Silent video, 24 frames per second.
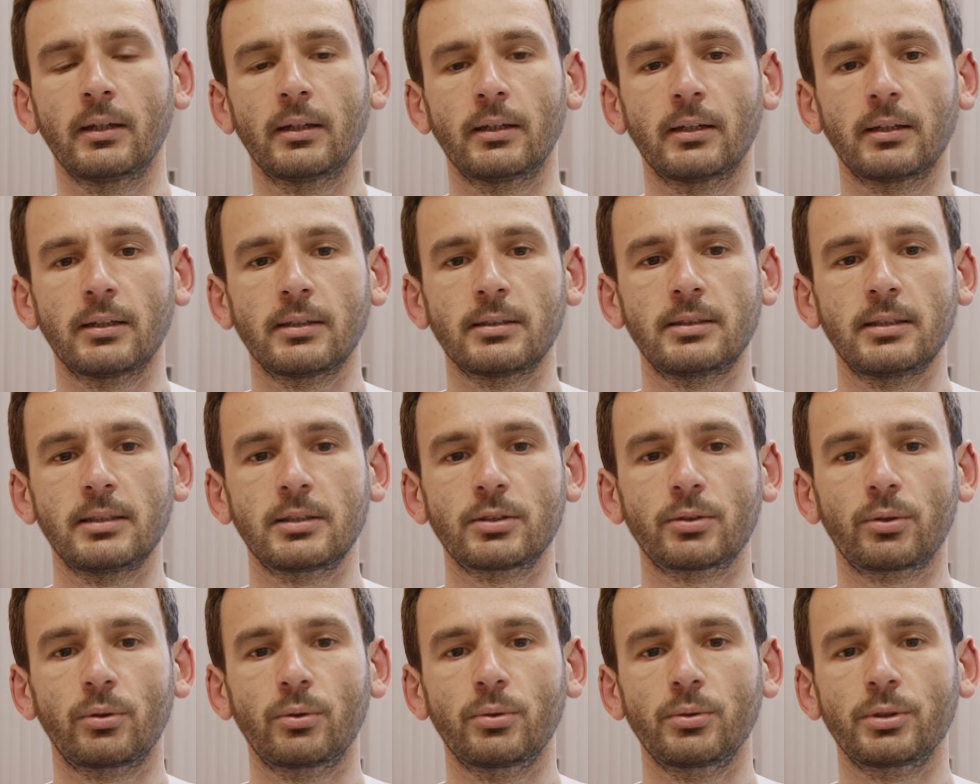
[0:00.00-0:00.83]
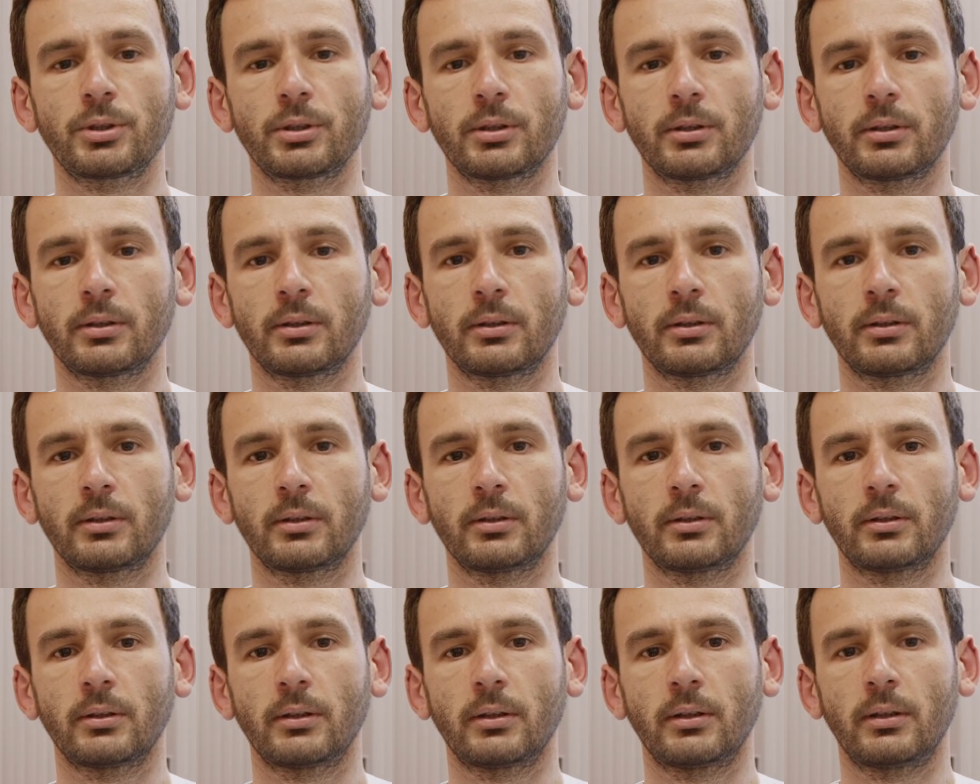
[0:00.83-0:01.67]
This solution
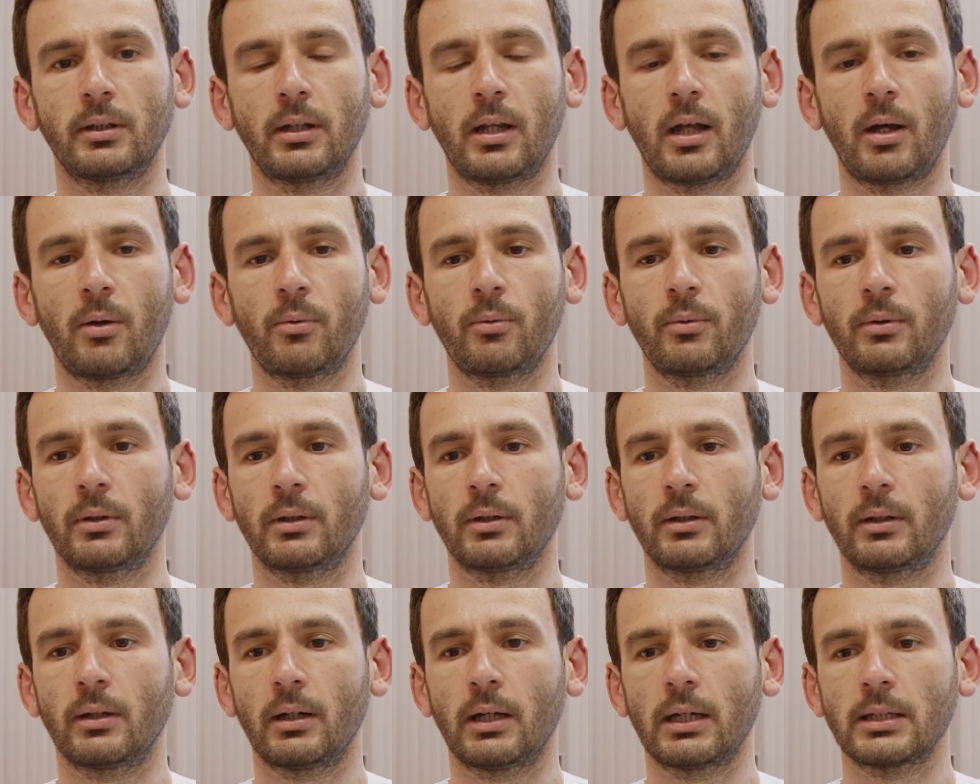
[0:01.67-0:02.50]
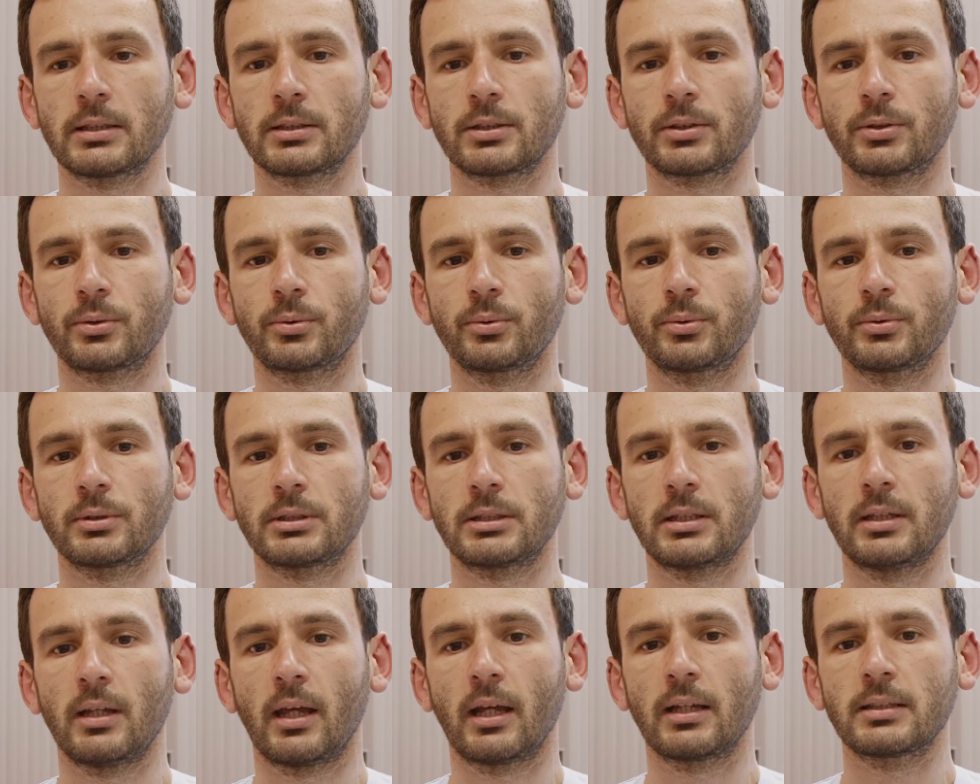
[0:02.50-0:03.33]
allow us to
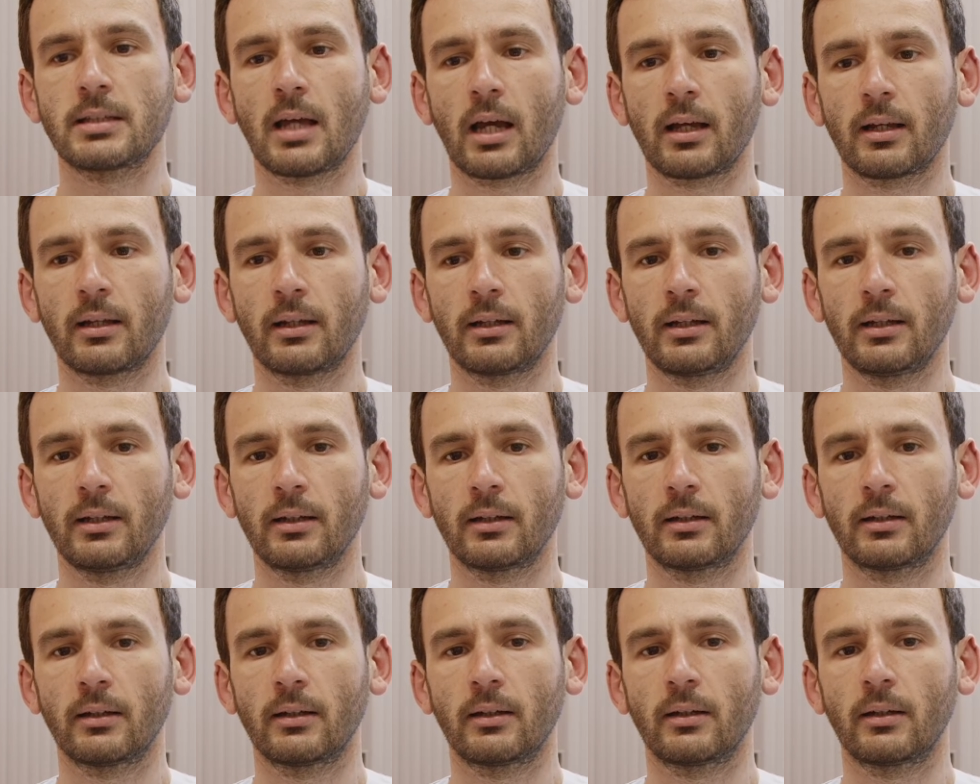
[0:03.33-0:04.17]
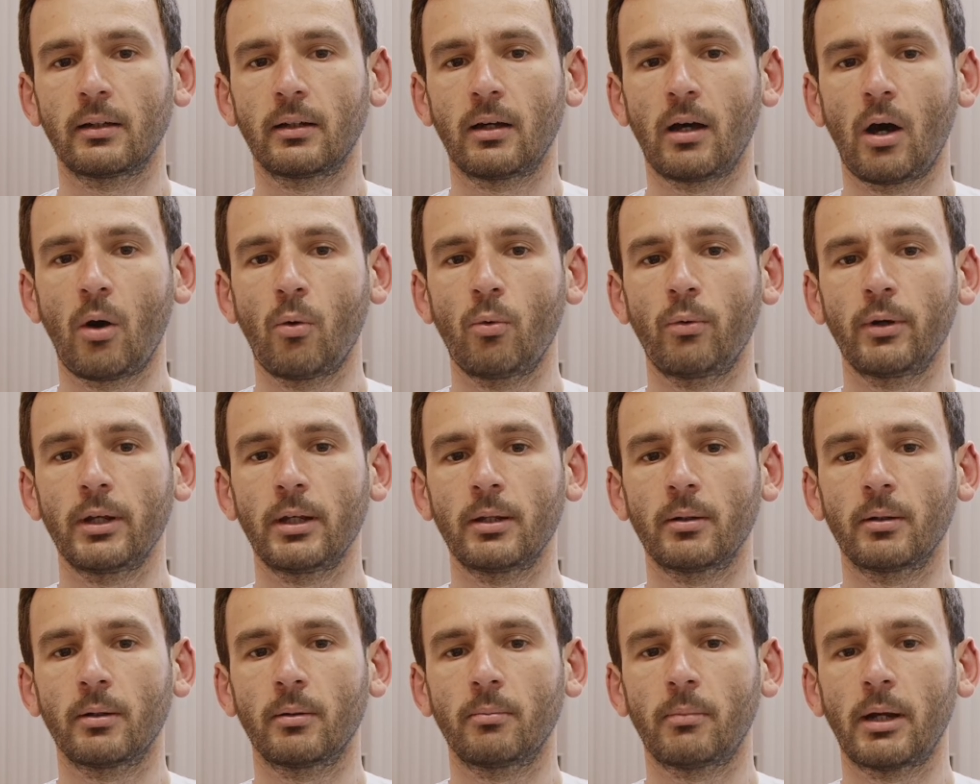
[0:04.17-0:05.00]
see exactly how
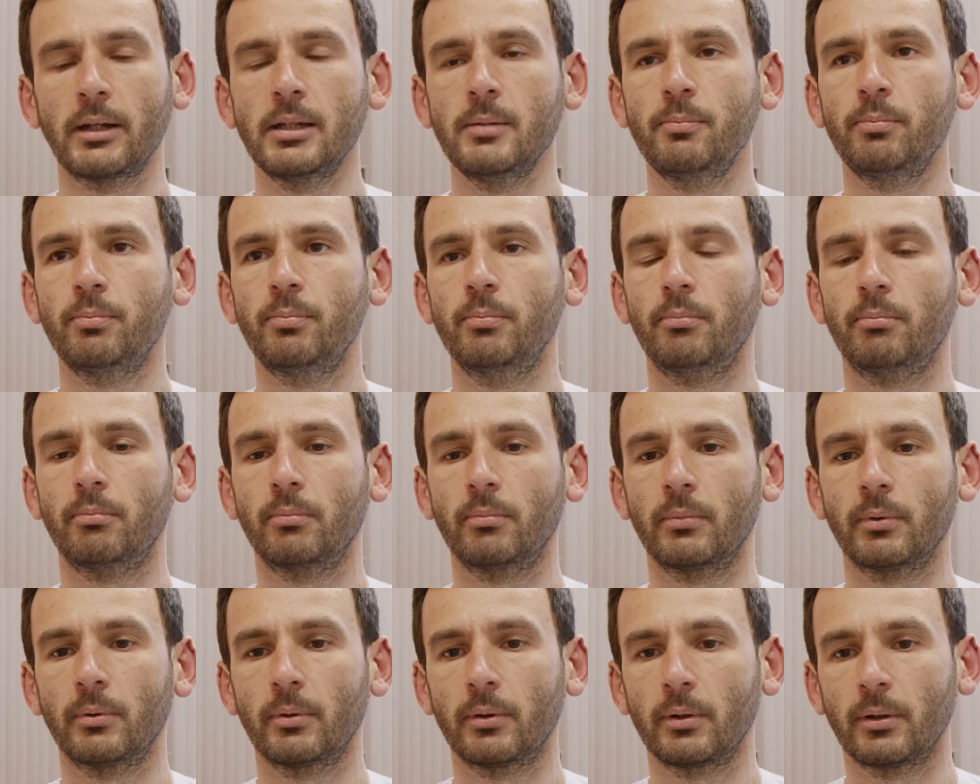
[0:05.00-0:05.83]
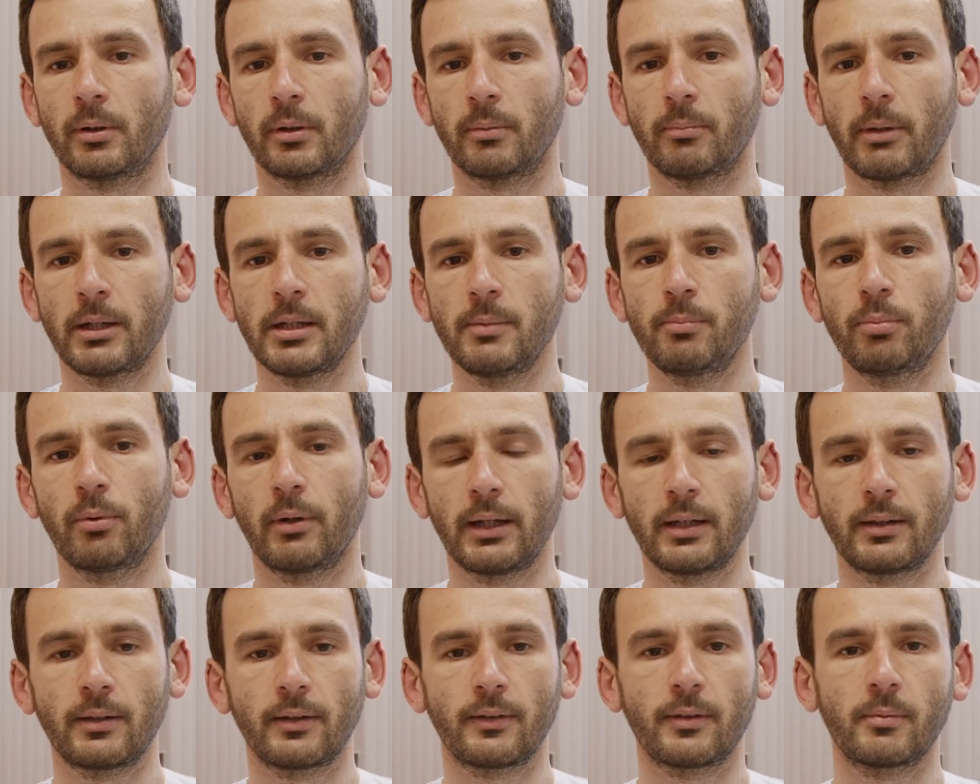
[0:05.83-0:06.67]
we
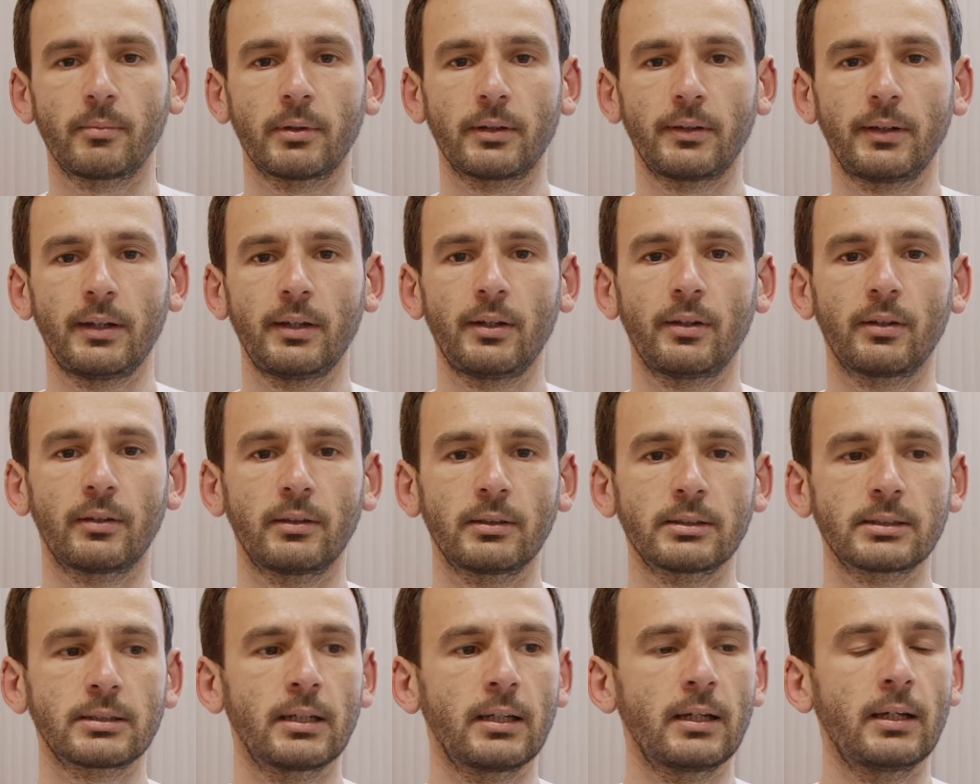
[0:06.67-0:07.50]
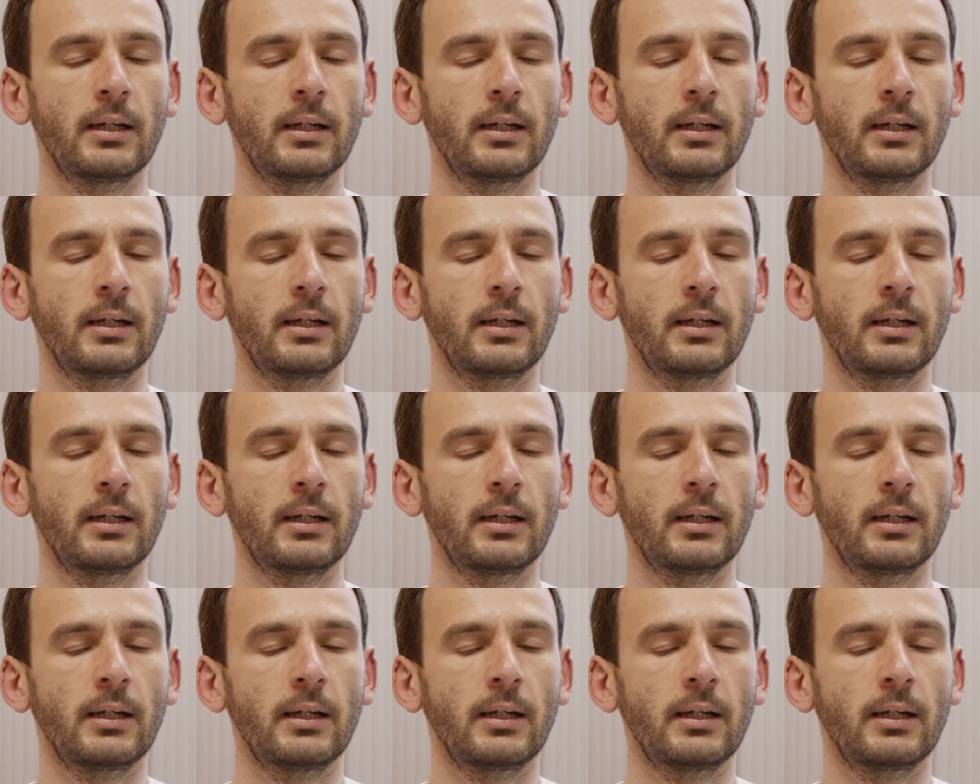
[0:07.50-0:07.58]
manipulate the materials